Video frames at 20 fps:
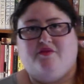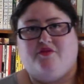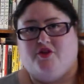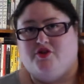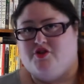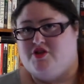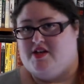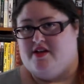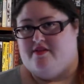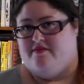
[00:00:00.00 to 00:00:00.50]

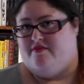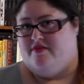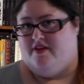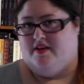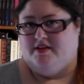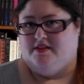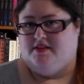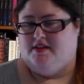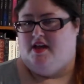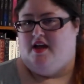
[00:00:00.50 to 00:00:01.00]

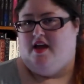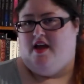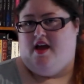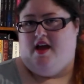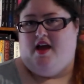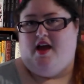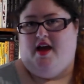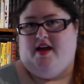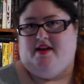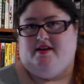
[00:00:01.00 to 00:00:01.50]
fugitive,
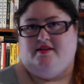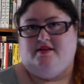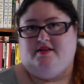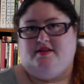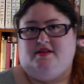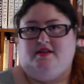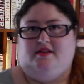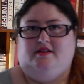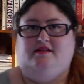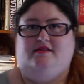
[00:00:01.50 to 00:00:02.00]

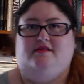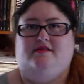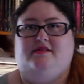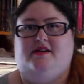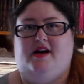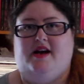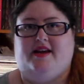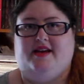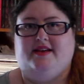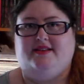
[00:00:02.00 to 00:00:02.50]
and
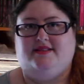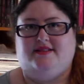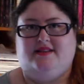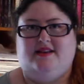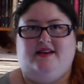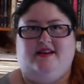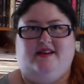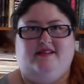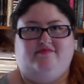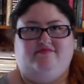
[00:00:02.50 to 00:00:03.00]
I
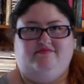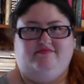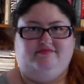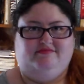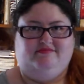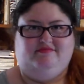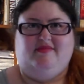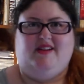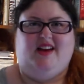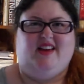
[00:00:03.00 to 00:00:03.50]
guess
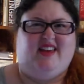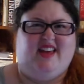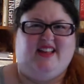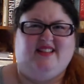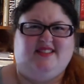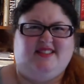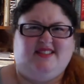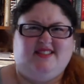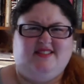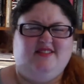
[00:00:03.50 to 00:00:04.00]

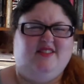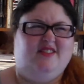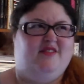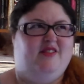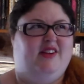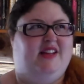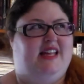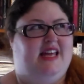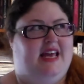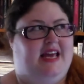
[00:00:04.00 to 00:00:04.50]

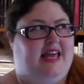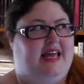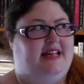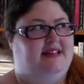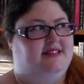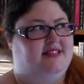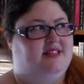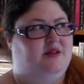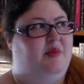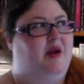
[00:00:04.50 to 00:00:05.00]
not really
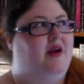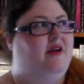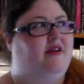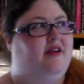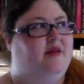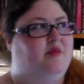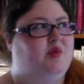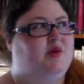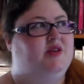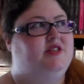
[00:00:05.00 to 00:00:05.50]
against
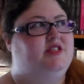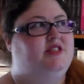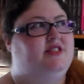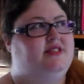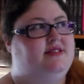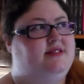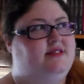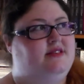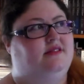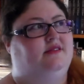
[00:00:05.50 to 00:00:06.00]
America, because
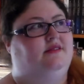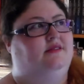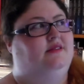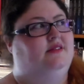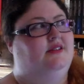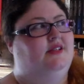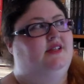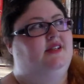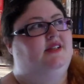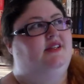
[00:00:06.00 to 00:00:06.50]
she's still
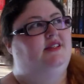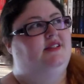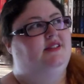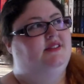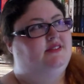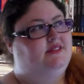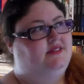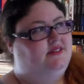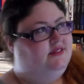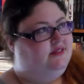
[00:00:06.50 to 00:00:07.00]

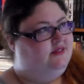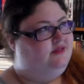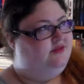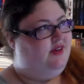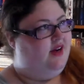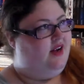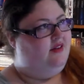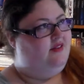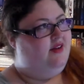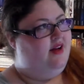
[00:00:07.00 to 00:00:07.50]

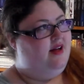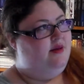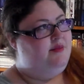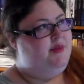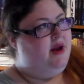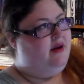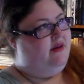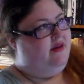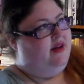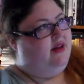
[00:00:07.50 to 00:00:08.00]
rah
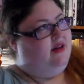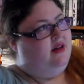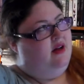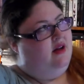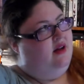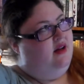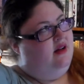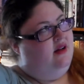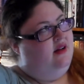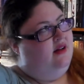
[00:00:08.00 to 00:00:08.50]
America,